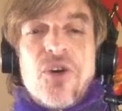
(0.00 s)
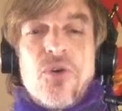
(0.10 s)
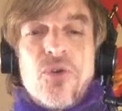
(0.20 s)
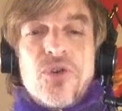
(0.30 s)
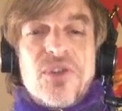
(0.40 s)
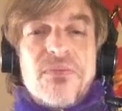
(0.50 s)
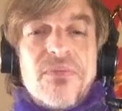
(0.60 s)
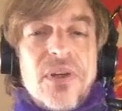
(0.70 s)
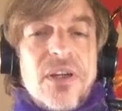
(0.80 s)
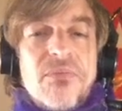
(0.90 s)
chord
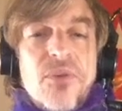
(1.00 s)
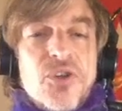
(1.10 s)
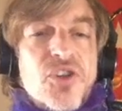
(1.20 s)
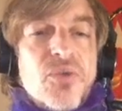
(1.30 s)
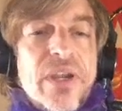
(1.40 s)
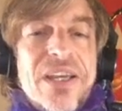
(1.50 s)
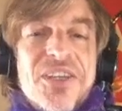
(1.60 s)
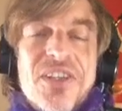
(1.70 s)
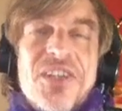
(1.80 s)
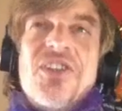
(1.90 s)
module here,
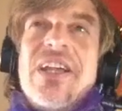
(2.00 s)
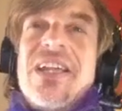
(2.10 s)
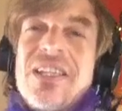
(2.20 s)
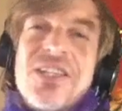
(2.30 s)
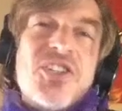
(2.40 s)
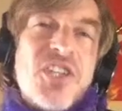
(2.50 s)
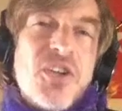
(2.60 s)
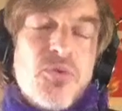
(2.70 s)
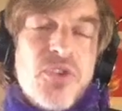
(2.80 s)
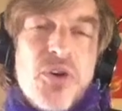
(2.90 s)
so that's taking the
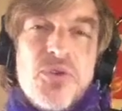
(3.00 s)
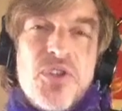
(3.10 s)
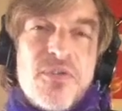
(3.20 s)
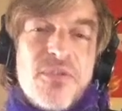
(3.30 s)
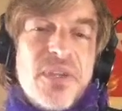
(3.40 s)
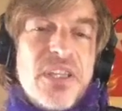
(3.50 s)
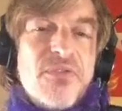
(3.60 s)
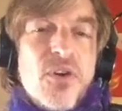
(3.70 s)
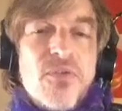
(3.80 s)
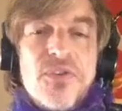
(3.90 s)
single notes from
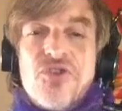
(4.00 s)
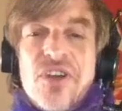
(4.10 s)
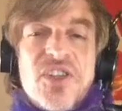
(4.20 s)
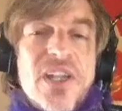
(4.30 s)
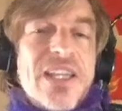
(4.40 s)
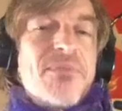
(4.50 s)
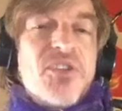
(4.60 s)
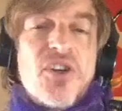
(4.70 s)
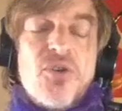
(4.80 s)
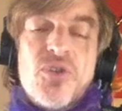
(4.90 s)
MidiVolve and translating them
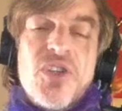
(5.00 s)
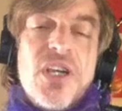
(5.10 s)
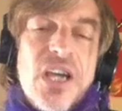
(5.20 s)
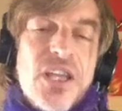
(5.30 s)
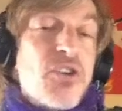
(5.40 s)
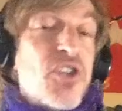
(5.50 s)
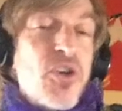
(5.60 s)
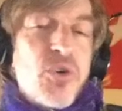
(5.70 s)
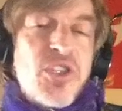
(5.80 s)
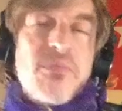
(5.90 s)
into chords, and those
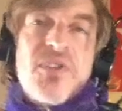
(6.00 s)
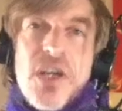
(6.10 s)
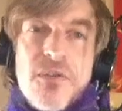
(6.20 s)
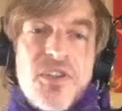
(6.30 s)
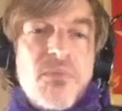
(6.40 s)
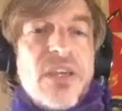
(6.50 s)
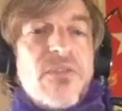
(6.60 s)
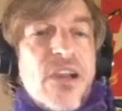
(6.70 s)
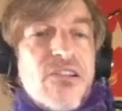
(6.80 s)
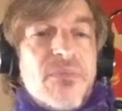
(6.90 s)
chords themselves are being
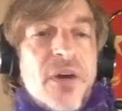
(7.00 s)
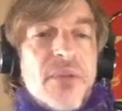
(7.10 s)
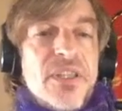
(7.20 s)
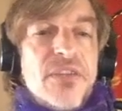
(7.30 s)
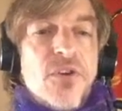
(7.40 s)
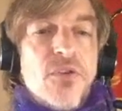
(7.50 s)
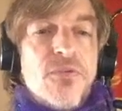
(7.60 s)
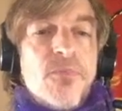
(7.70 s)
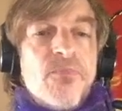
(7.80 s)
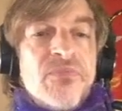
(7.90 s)
varied by
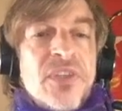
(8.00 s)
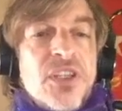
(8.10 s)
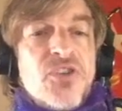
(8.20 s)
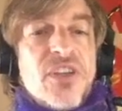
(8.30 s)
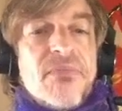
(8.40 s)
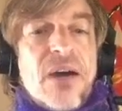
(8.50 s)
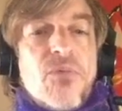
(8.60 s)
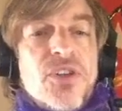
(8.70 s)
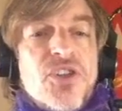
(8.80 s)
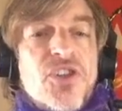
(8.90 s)
MidiVolve using map
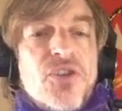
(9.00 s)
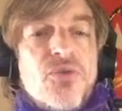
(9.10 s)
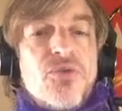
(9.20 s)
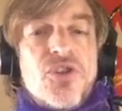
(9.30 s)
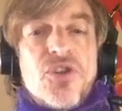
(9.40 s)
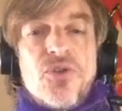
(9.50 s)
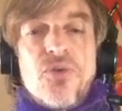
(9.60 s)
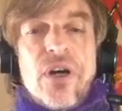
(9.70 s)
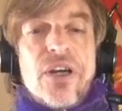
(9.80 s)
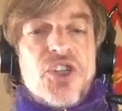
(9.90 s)
1 and 2
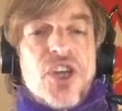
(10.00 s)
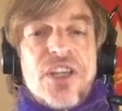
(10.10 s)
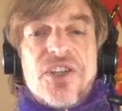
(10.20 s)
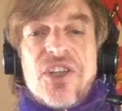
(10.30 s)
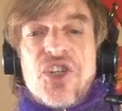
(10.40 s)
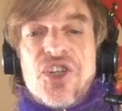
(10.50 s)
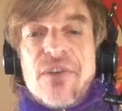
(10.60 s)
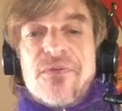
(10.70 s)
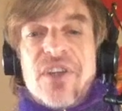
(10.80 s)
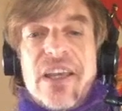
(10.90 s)
to change the
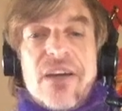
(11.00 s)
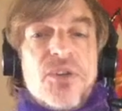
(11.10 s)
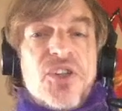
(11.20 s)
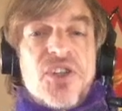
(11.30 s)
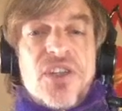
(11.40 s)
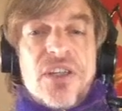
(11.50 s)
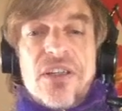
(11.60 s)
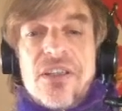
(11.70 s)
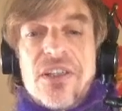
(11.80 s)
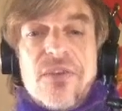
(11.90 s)
shift here, which is
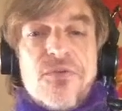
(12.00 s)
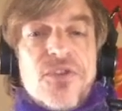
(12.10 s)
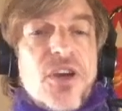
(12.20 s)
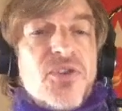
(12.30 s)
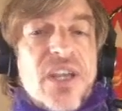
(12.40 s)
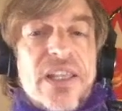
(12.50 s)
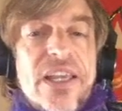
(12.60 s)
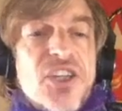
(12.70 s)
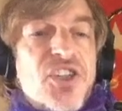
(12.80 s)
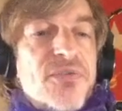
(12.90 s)
the different notes, how they
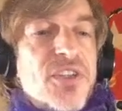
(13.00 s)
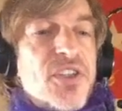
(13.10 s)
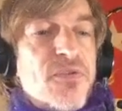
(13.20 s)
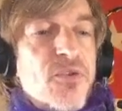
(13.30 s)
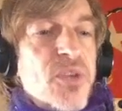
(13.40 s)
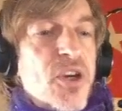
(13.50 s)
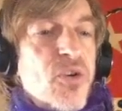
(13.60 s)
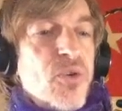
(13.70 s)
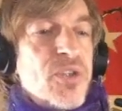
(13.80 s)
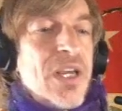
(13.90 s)
get shifted to form the
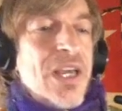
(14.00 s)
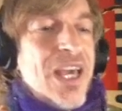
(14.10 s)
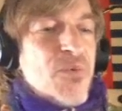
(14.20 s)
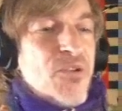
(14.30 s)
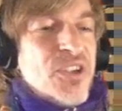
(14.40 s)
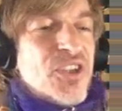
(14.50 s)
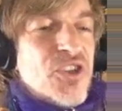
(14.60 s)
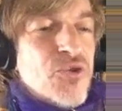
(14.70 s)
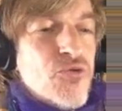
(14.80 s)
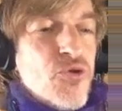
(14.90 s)
chord. We're in
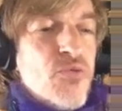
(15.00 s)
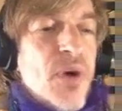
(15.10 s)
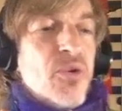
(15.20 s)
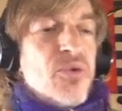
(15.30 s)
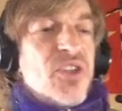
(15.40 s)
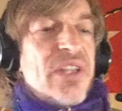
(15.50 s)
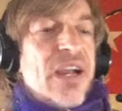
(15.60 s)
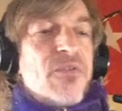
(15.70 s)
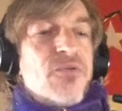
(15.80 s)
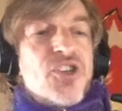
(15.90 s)
through modes
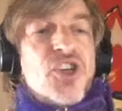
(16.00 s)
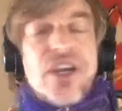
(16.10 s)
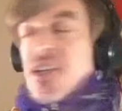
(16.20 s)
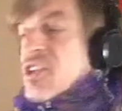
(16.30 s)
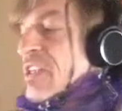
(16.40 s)
now for a change, so